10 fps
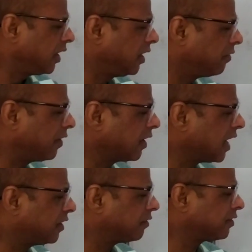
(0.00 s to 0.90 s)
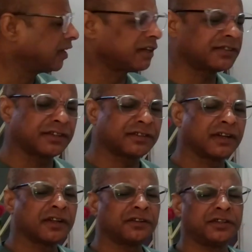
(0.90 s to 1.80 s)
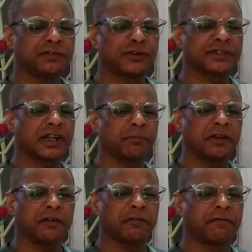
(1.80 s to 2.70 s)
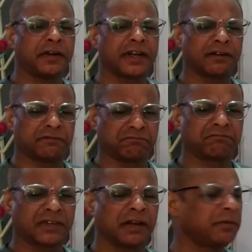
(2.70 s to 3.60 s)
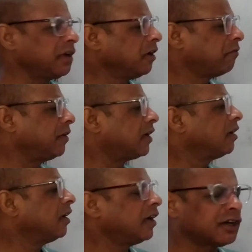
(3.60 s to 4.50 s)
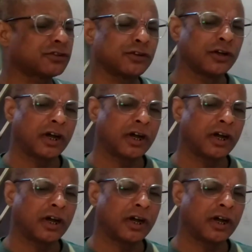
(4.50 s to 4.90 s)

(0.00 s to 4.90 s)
In different kinds of sentences, these words can be fitted. Let's